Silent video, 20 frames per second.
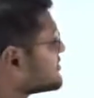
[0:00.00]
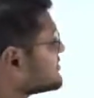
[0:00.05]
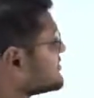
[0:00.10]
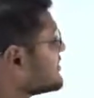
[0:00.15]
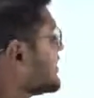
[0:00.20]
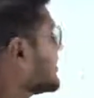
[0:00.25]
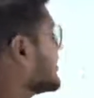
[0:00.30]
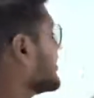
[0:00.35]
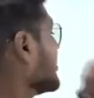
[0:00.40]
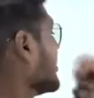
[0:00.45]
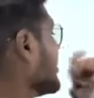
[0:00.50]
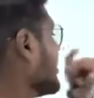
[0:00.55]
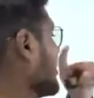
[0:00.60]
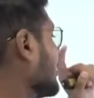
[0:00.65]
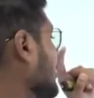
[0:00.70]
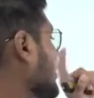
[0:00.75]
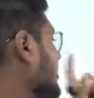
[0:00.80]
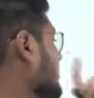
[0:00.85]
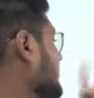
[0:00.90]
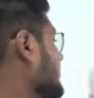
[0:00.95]
See,
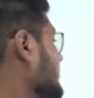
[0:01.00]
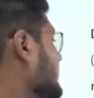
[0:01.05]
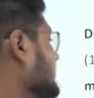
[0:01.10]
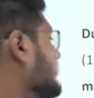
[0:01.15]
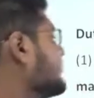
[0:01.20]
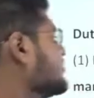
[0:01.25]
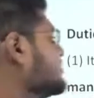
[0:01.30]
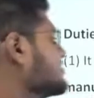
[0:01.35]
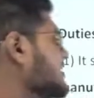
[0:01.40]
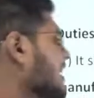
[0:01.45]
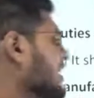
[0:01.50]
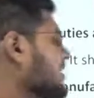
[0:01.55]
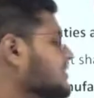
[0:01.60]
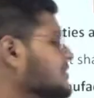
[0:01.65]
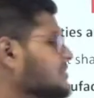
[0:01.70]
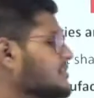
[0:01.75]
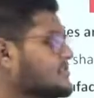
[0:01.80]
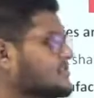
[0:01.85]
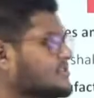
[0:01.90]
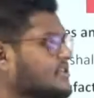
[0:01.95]
before
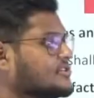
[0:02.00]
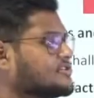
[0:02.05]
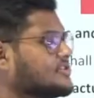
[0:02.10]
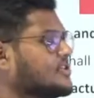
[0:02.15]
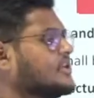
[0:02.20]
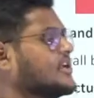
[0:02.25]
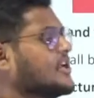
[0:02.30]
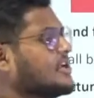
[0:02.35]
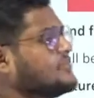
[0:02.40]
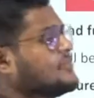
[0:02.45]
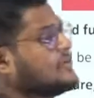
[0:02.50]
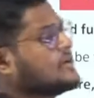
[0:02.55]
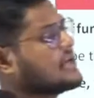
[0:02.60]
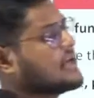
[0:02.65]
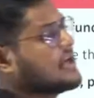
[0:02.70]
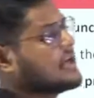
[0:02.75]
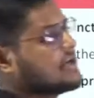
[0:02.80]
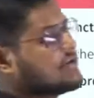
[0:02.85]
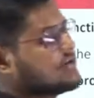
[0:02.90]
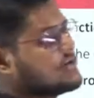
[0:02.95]
starting this session, let me
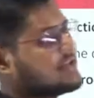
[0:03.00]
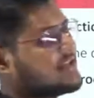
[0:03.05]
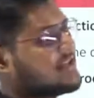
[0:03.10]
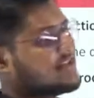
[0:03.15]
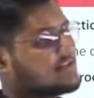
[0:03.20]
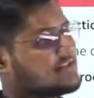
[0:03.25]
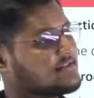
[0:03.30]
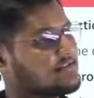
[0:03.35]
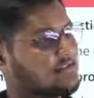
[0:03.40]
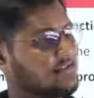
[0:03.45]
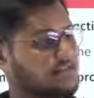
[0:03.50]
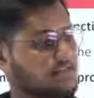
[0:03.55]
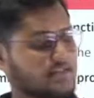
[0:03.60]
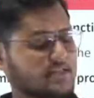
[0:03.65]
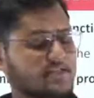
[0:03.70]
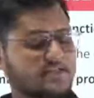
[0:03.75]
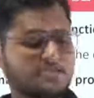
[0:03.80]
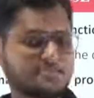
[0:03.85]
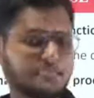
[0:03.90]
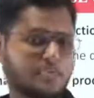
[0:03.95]
tell you that
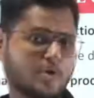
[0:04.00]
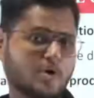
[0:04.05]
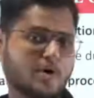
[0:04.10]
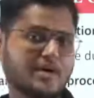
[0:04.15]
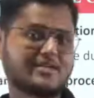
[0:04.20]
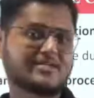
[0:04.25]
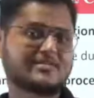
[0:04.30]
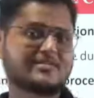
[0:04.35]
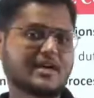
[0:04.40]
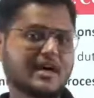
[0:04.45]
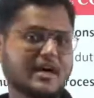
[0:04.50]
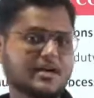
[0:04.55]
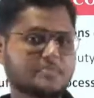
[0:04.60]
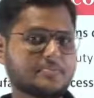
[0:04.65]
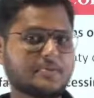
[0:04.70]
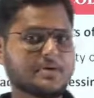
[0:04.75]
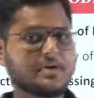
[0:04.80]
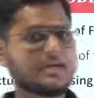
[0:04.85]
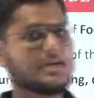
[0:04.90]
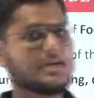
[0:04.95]
these points are pretty